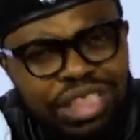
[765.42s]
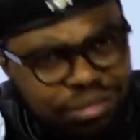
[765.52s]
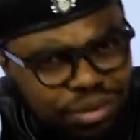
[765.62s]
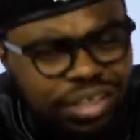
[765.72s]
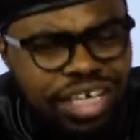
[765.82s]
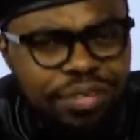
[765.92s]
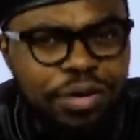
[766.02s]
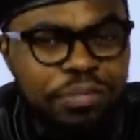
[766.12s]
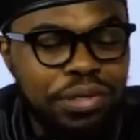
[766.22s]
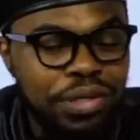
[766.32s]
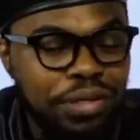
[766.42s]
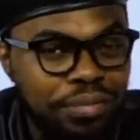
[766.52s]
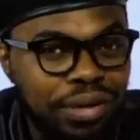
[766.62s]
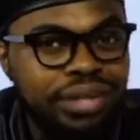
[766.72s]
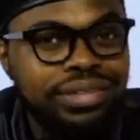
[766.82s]

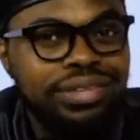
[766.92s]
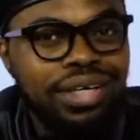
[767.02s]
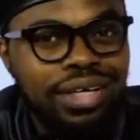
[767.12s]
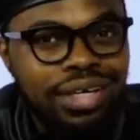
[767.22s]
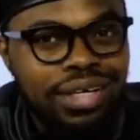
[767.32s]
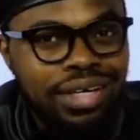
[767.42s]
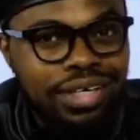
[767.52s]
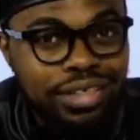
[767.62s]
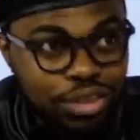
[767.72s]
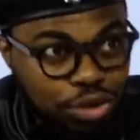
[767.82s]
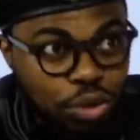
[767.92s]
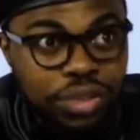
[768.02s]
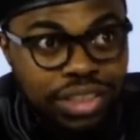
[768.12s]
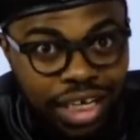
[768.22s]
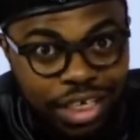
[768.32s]
the
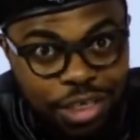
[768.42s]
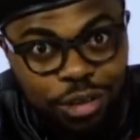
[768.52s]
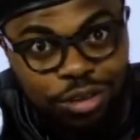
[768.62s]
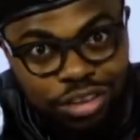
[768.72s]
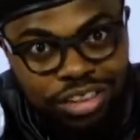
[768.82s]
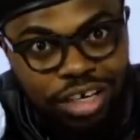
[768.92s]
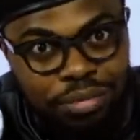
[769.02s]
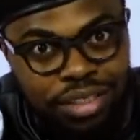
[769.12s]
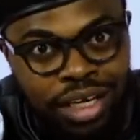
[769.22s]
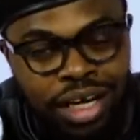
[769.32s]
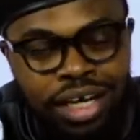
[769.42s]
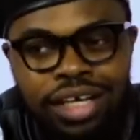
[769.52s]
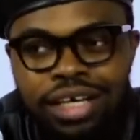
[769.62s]
stories that are here on social media,